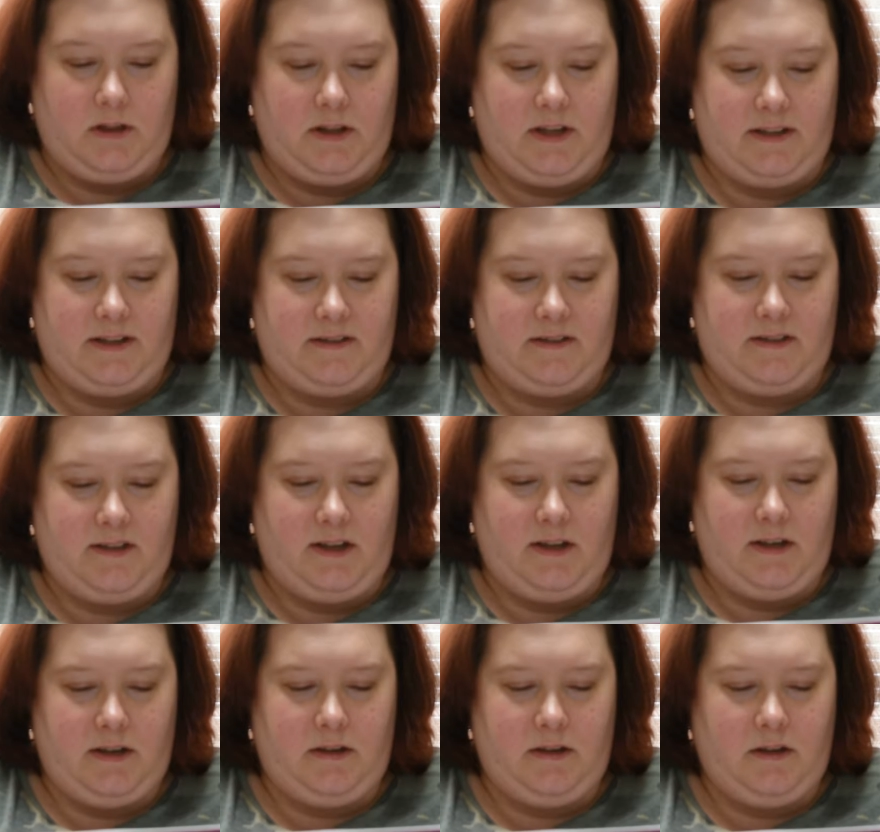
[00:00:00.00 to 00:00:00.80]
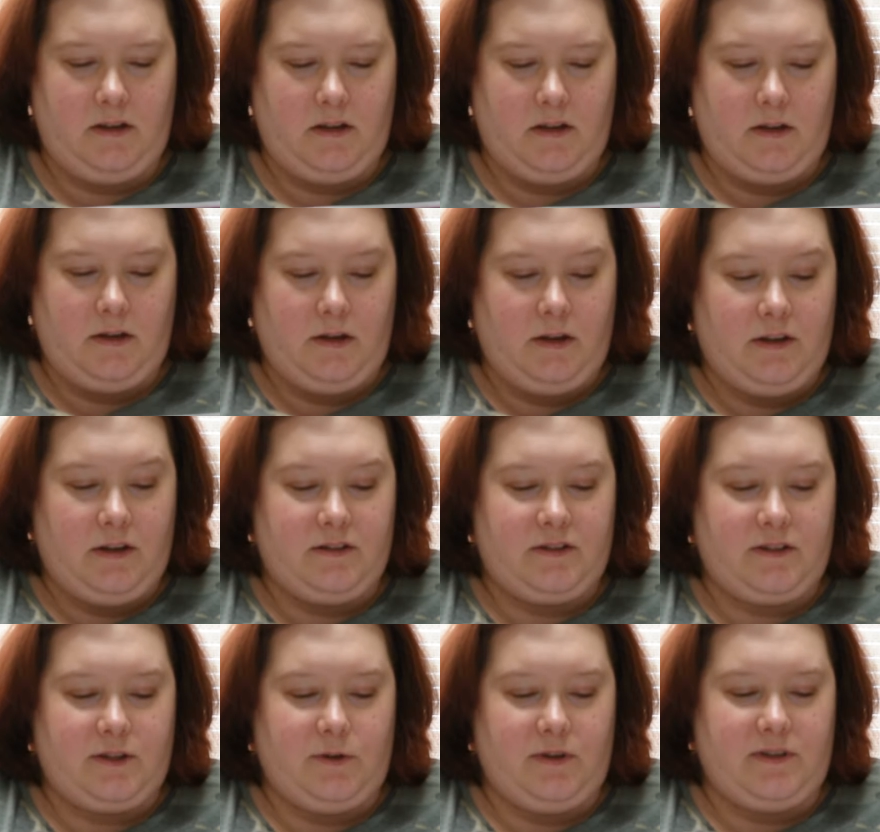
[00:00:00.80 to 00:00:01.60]
That's done.
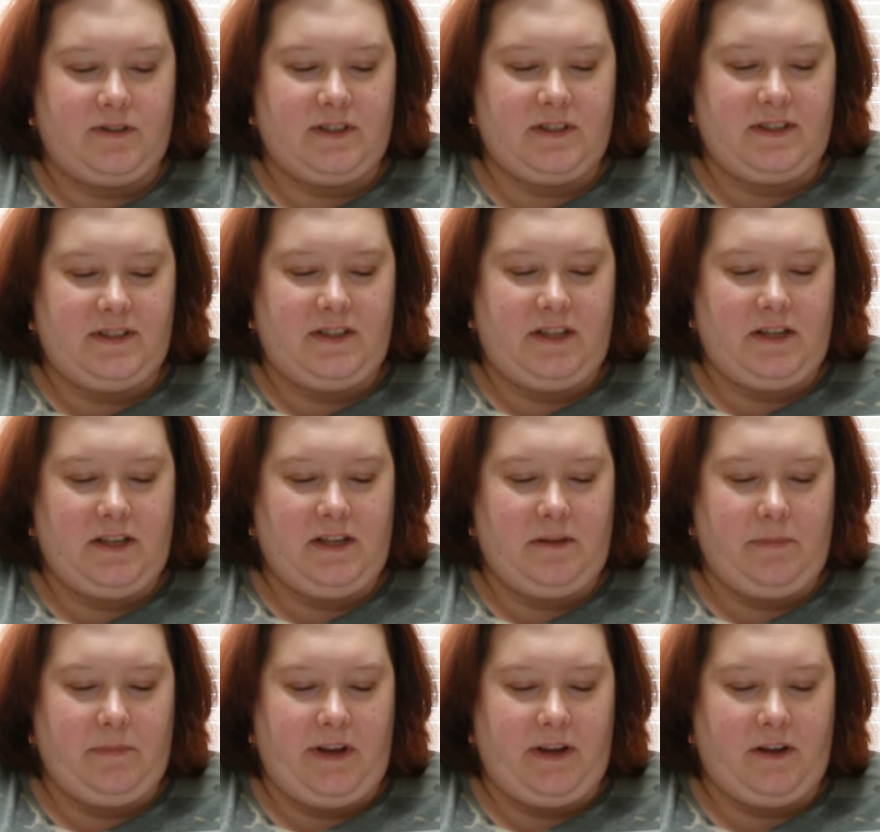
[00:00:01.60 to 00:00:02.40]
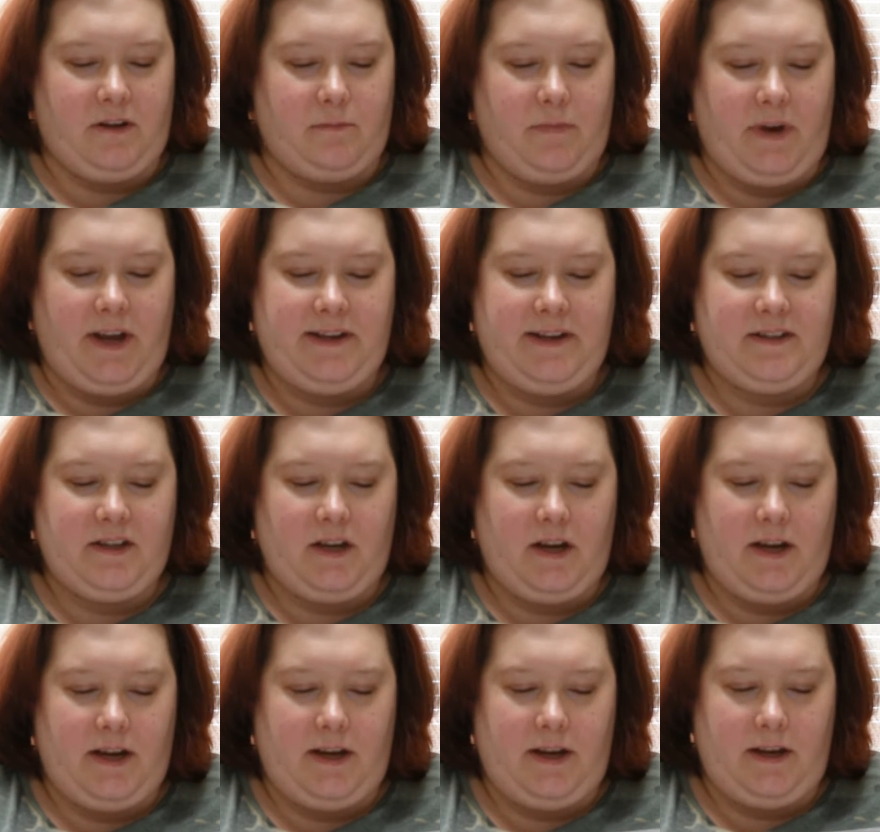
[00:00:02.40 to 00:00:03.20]
So is the Tiki Mango Mai
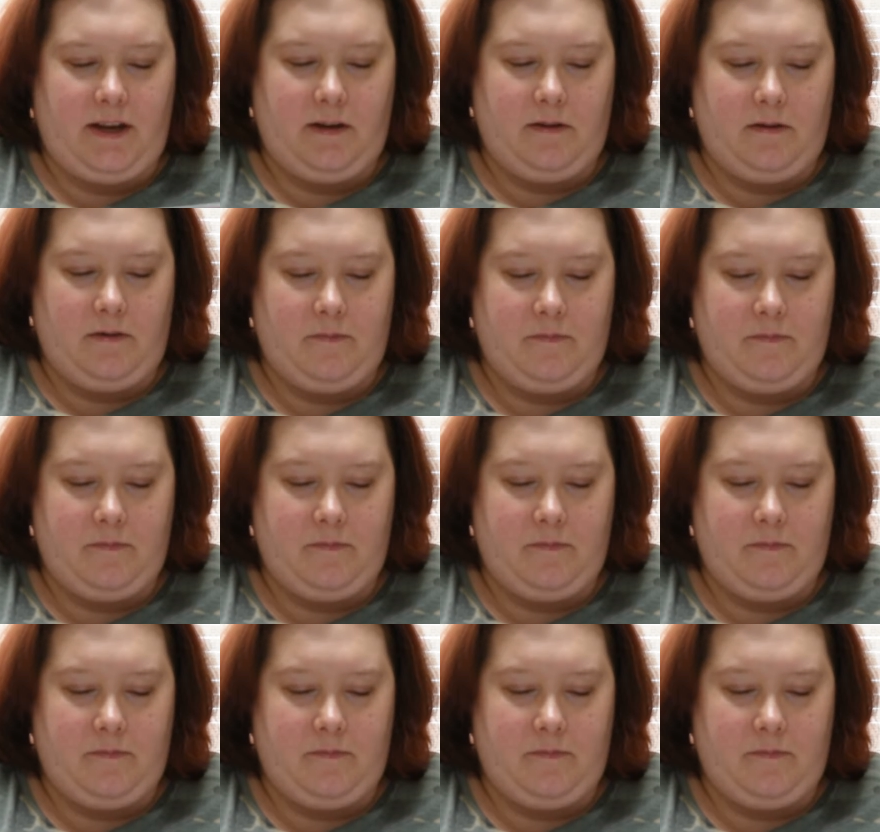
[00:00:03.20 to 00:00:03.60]
Tai.